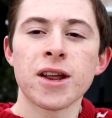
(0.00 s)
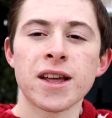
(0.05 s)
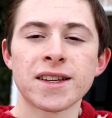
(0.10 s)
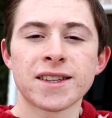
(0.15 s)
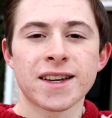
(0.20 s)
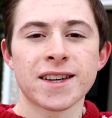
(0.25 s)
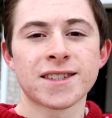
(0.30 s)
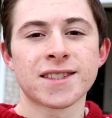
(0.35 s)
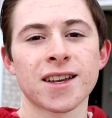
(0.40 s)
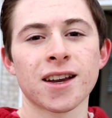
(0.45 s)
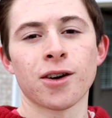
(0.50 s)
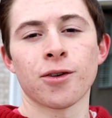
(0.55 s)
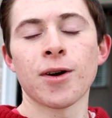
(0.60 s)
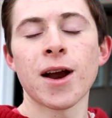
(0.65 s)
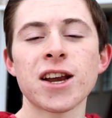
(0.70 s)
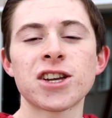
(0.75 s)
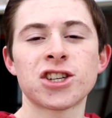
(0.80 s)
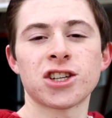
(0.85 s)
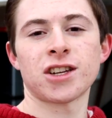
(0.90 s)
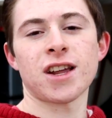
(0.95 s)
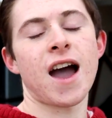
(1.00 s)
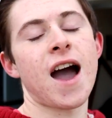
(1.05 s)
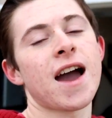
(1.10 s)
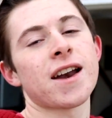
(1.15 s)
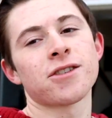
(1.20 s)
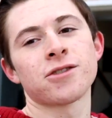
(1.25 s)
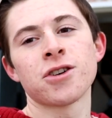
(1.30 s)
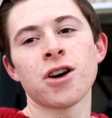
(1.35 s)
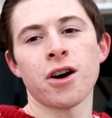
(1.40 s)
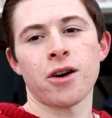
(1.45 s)
it into consideration, I
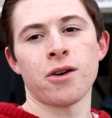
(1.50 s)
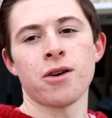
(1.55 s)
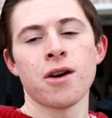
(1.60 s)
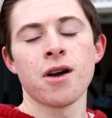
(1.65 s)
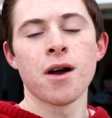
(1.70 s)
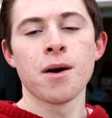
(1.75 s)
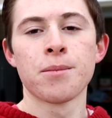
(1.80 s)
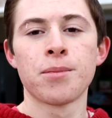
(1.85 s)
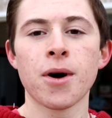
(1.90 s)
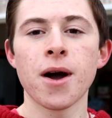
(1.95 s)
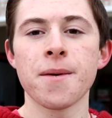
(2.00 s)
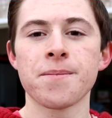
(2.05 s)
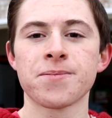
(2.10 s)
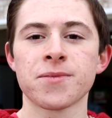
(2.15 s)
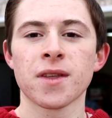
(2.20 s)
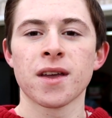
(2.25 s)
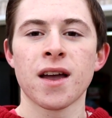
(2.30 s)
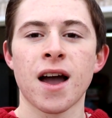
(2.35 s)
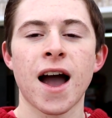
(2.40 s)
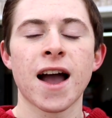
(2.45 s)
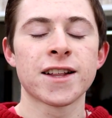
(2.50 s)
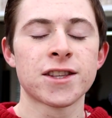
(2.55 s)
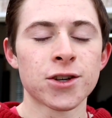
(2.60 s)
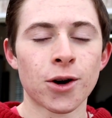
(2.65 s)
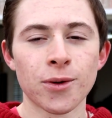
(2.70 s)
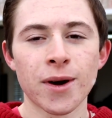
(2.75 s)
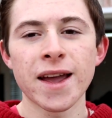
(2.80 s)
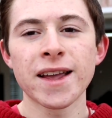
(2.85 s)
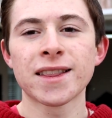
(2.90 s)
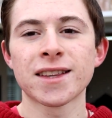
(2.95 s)
don't know. But I
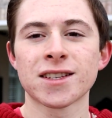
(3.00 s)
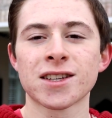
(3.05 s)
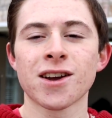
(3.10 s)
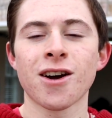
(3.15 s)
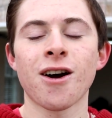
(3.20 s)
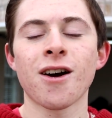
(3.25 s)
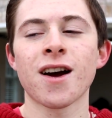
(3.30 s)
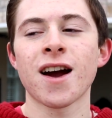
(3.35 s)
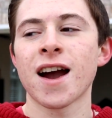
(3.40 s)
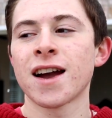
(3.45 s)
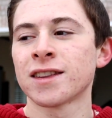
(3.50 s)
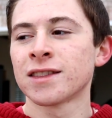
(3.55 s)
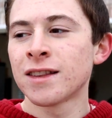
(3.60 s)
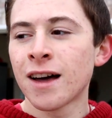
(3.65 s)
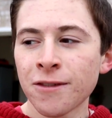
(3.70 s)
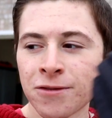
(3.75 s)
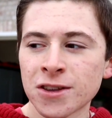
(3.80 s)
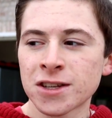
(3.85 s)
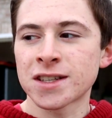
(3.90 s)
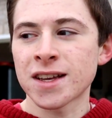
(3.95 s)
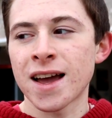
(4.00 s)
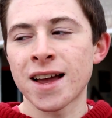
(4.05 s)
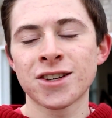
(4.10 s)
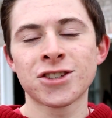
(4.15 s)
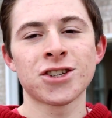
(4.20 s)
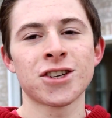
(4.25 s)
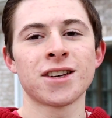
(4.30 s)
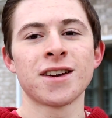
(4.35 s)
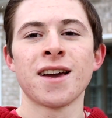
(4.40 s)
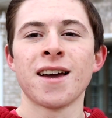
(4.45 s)
don't hate this car, I love this
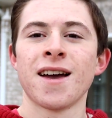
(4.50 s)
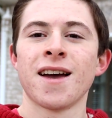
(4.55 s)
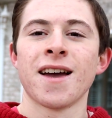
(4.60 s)
engine,